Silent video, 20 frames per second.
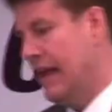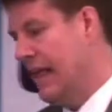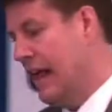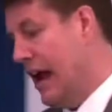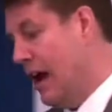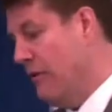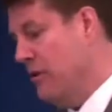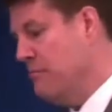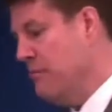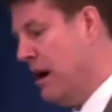
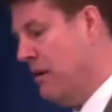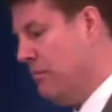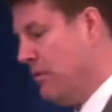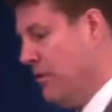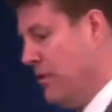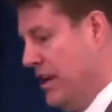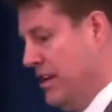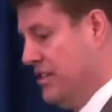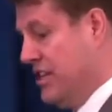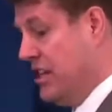I
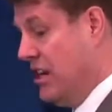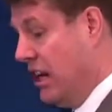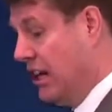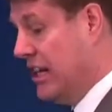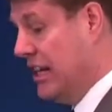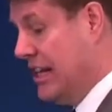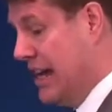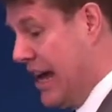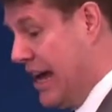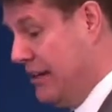remember as a young
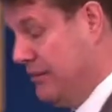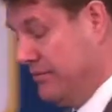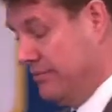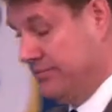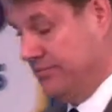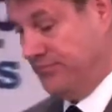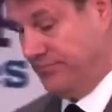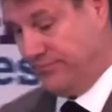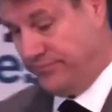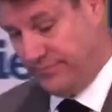cadet,
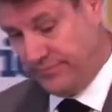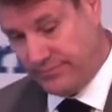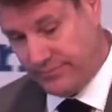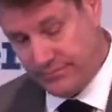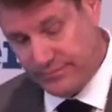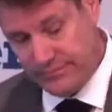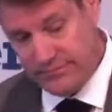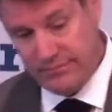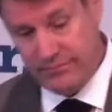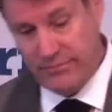
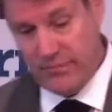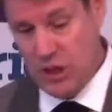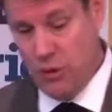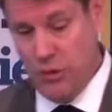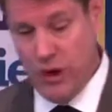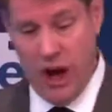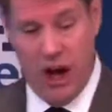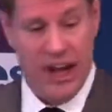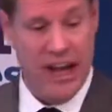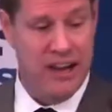
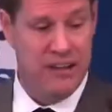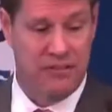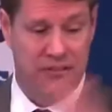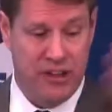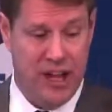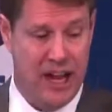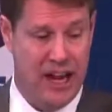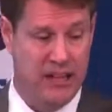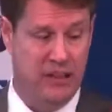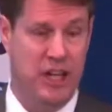we all had to
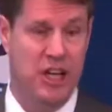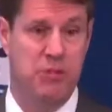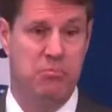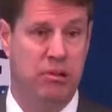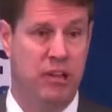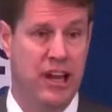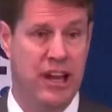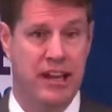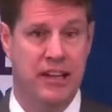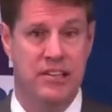fly light
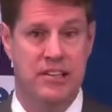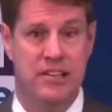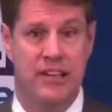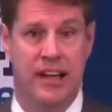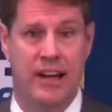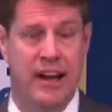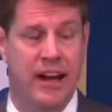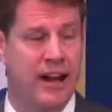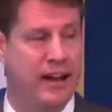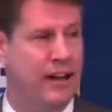planes.
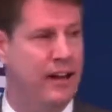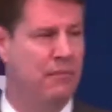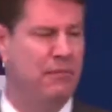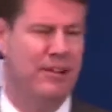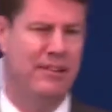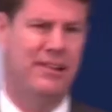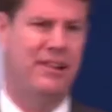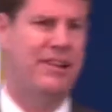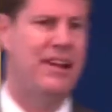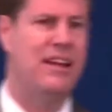And I
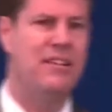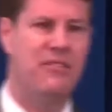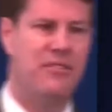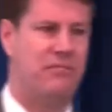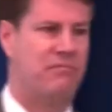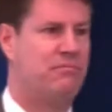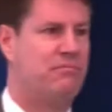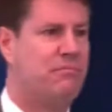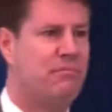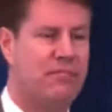went
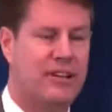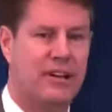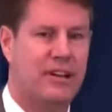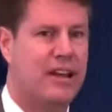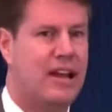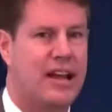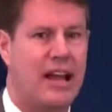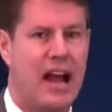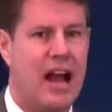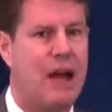
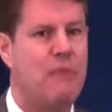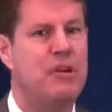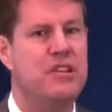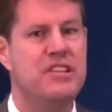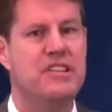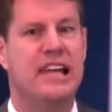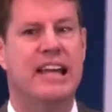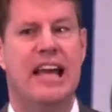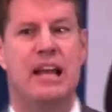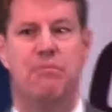
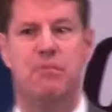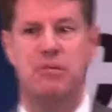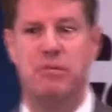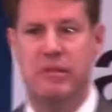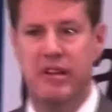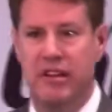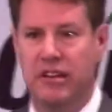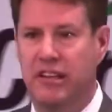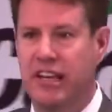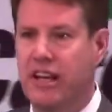to the academy to
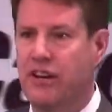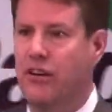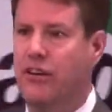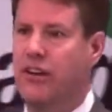be a leader,